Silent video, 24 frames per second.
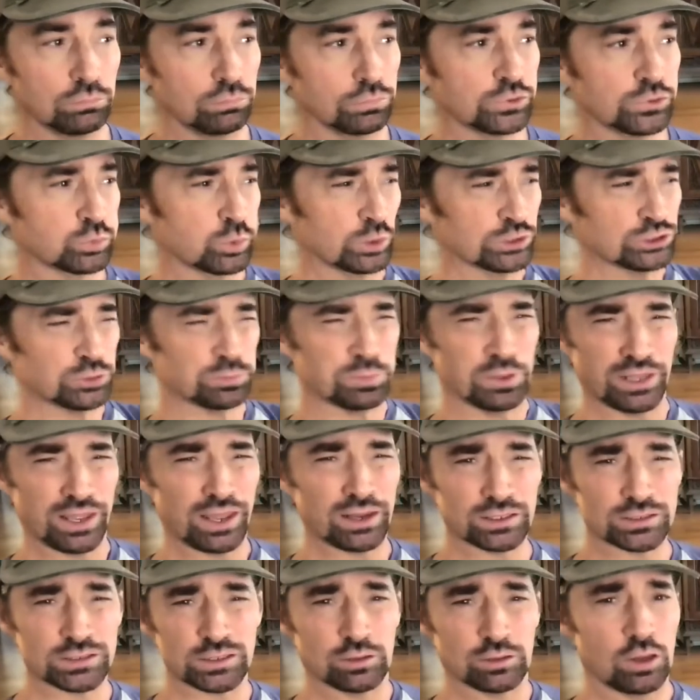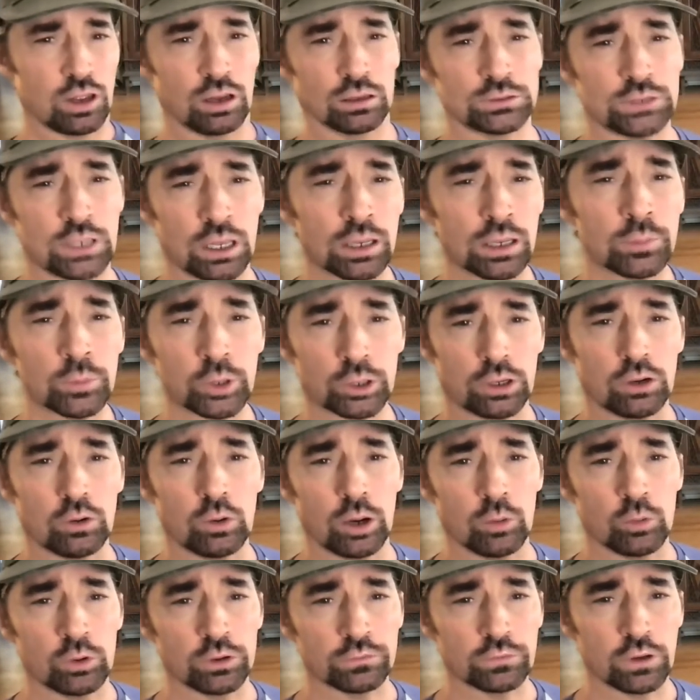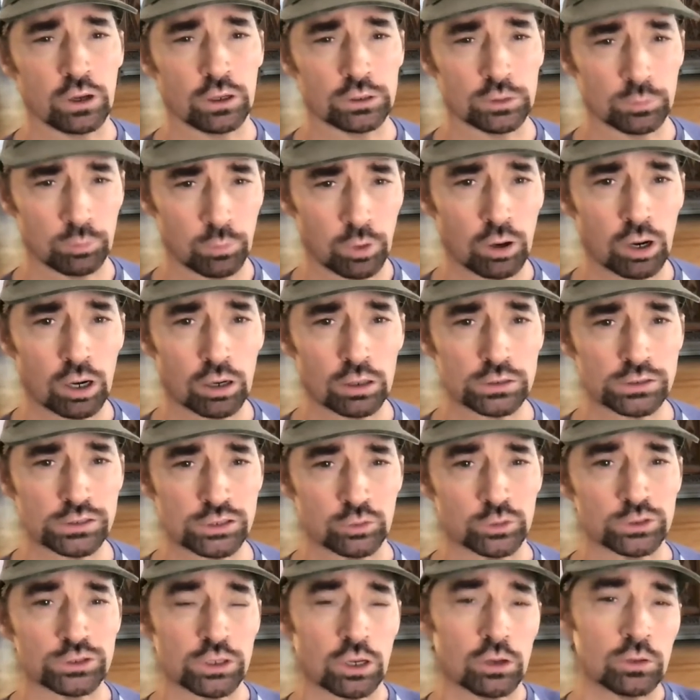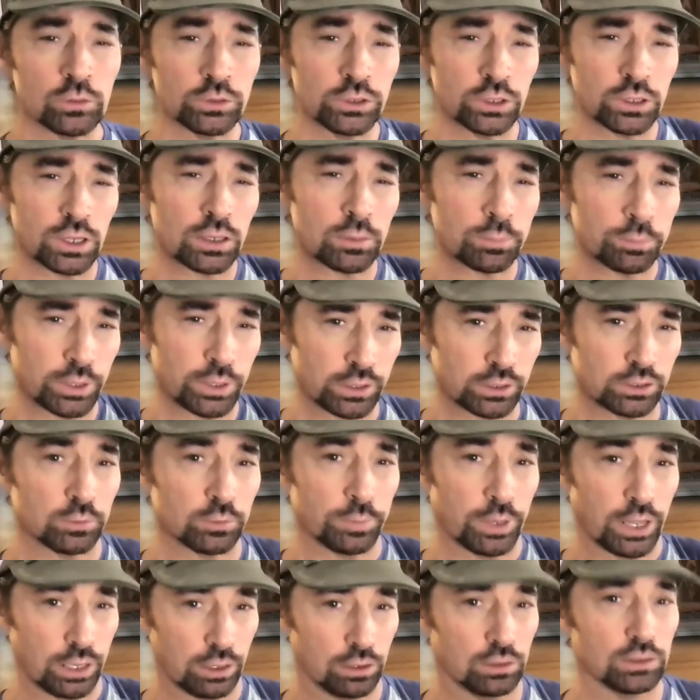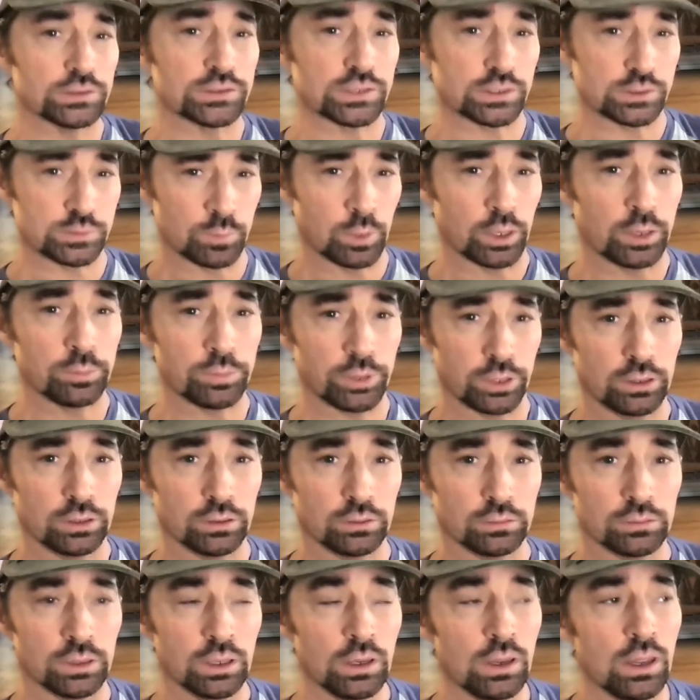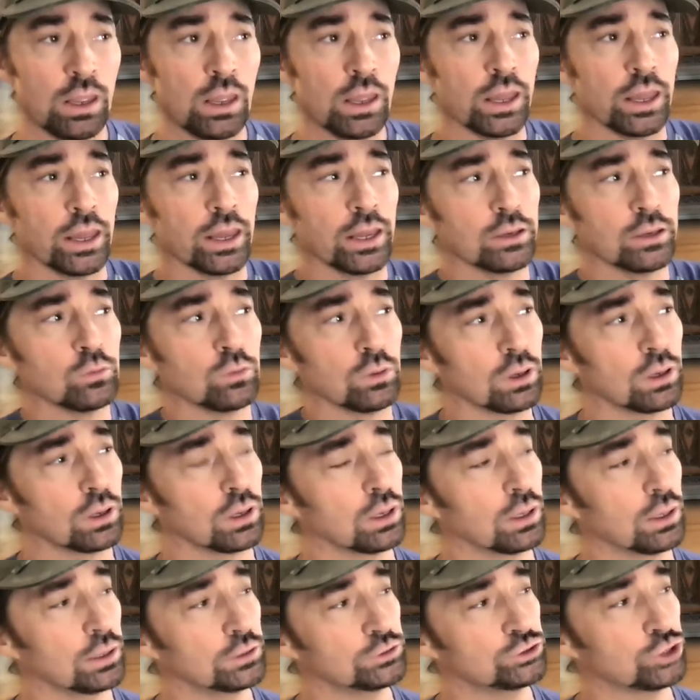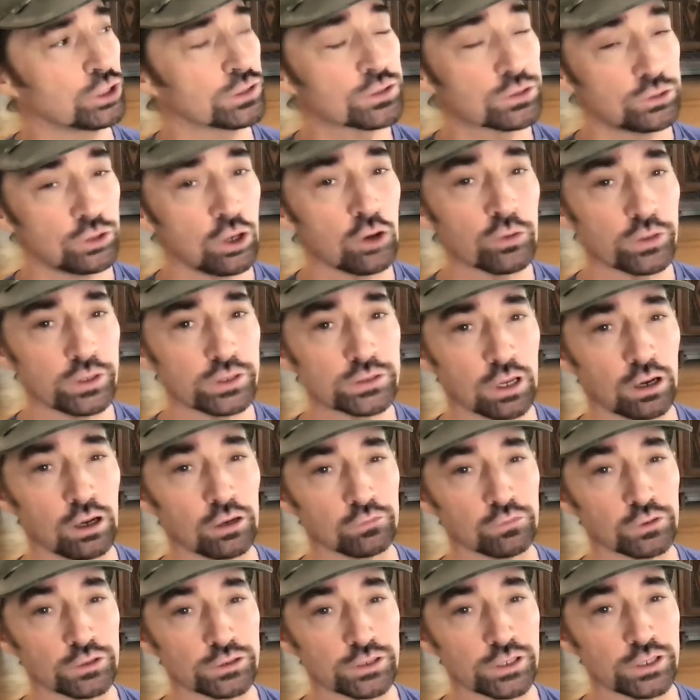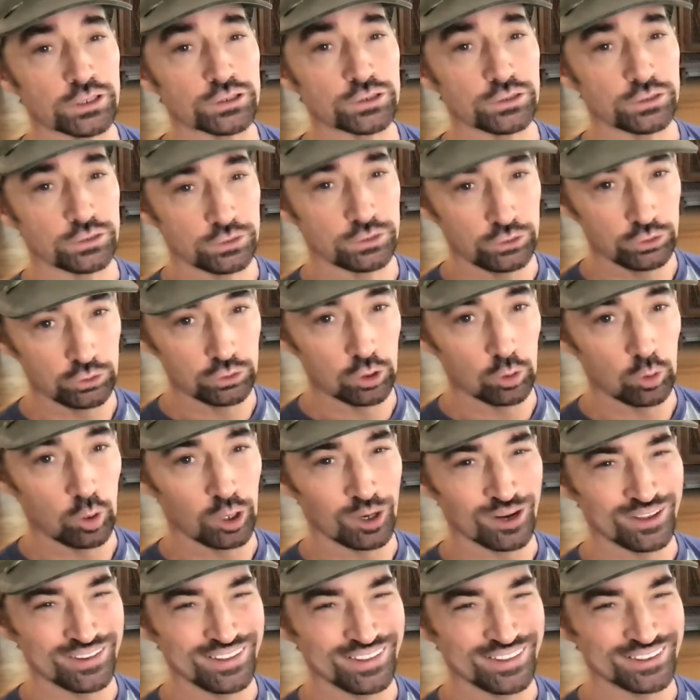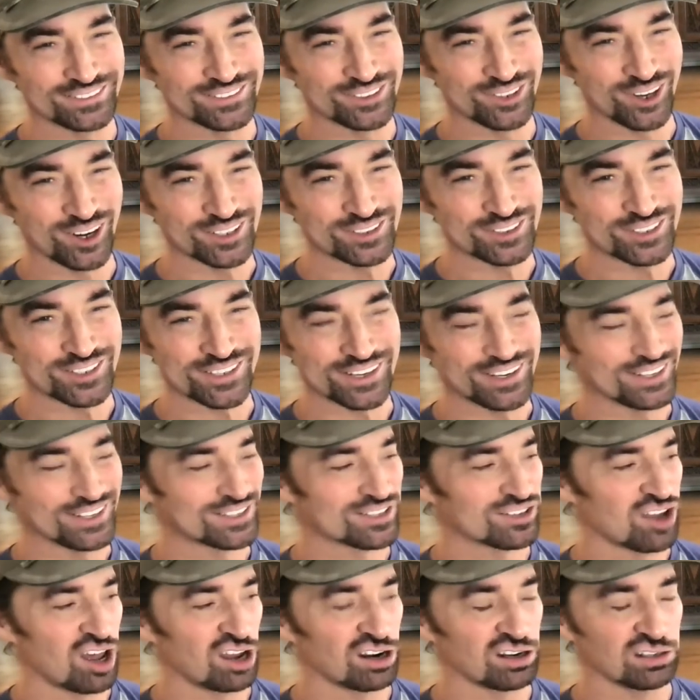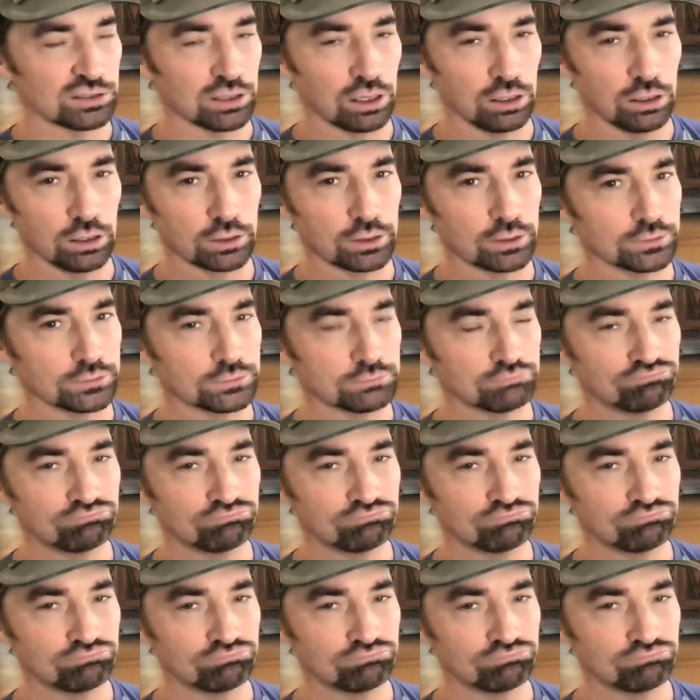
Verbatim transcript: switched planets a long time ago. I would have gone to Mars. So it's all, you got to pick your battles, is my opinion. And uh, just know these conversations do go on in the trenches, and it's not a delicate